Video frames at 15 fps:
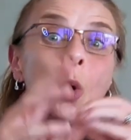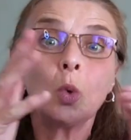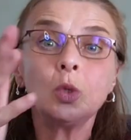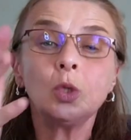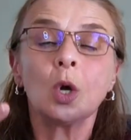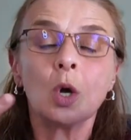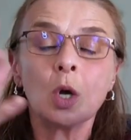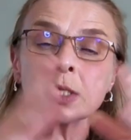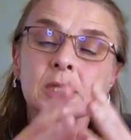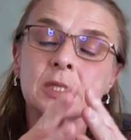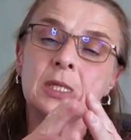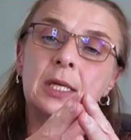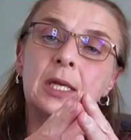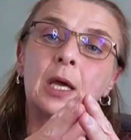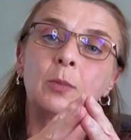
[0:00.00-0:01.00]
or you
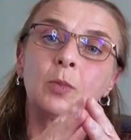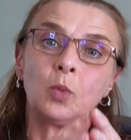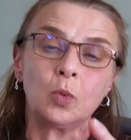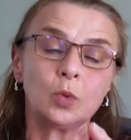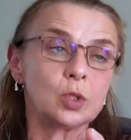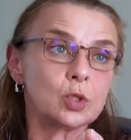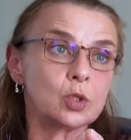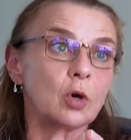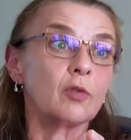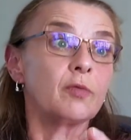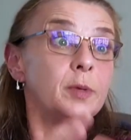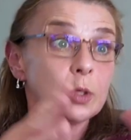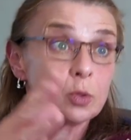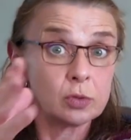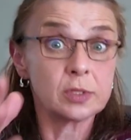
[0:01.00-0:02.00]
ask the labour ward
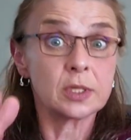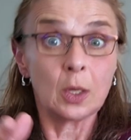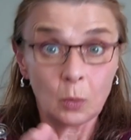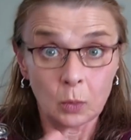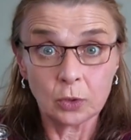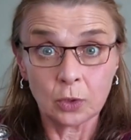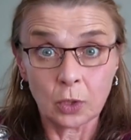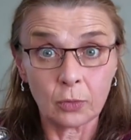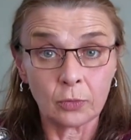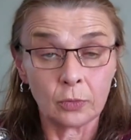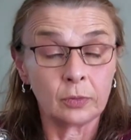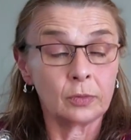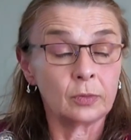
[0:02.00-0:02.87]
staff, because they will know.